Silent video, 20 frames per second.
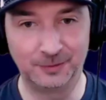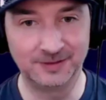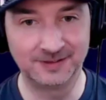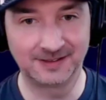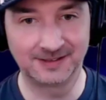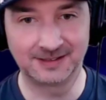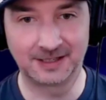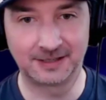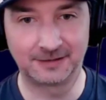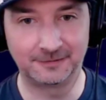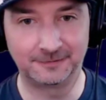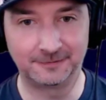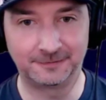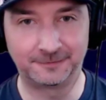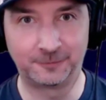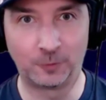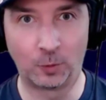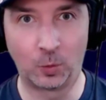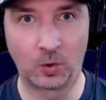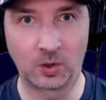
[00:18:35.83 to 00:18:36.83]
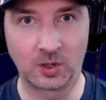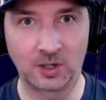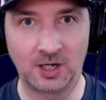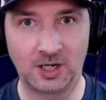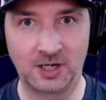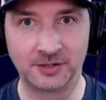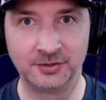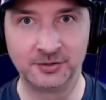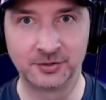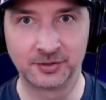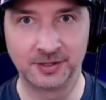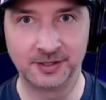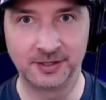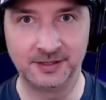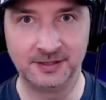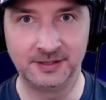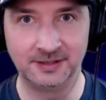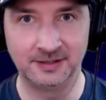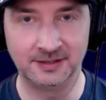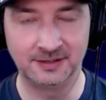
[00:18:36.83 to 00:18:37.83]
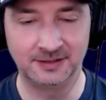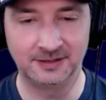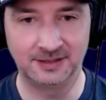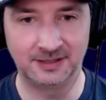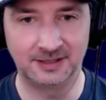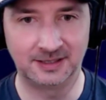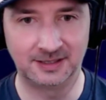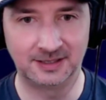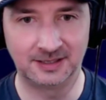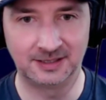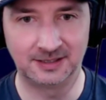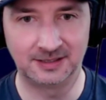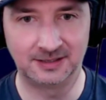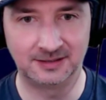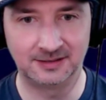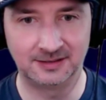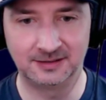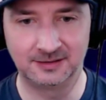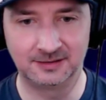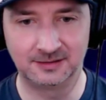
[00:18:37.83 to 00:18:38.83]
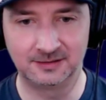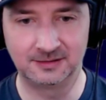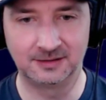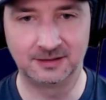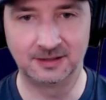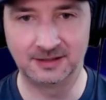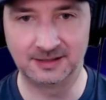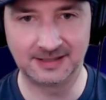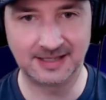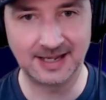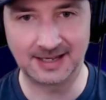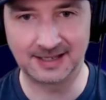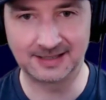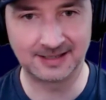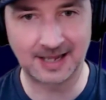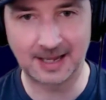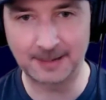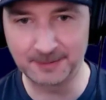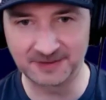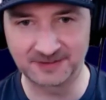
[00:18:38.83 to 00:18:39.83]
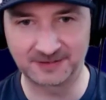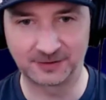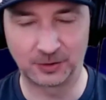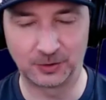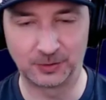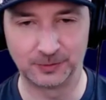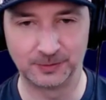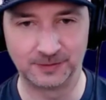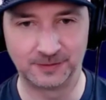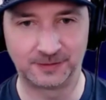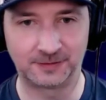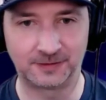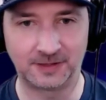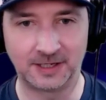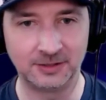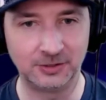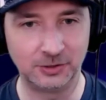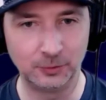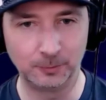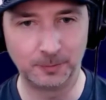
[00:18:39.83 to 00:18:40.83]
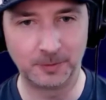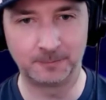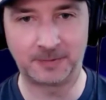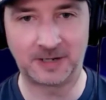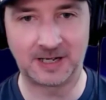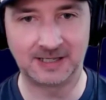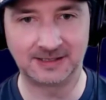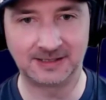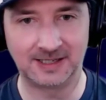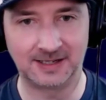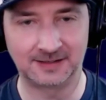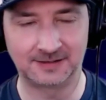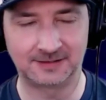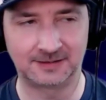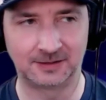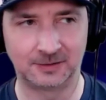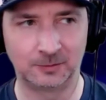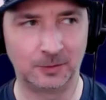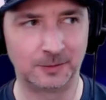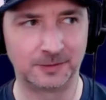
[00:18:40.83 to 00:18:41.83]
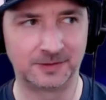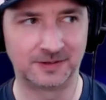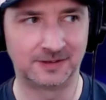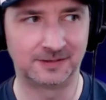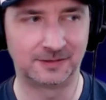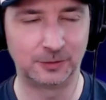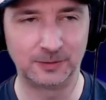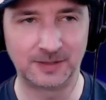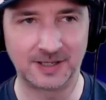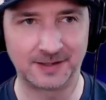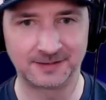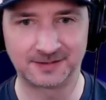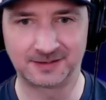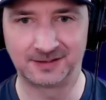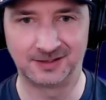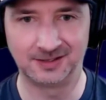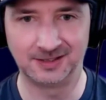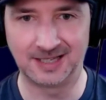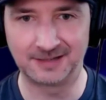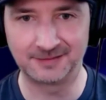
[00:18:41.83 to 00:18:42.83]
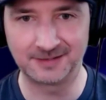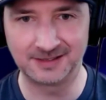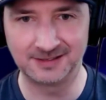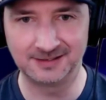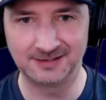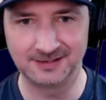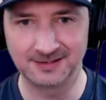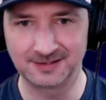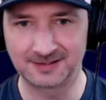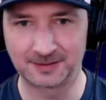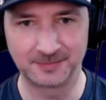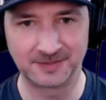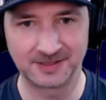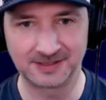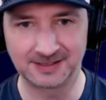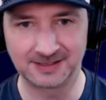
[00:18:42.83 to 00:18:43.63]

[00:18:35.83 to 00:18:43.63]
it like 428? Episodes. And you've been podcasting, what was it, 2011? Something like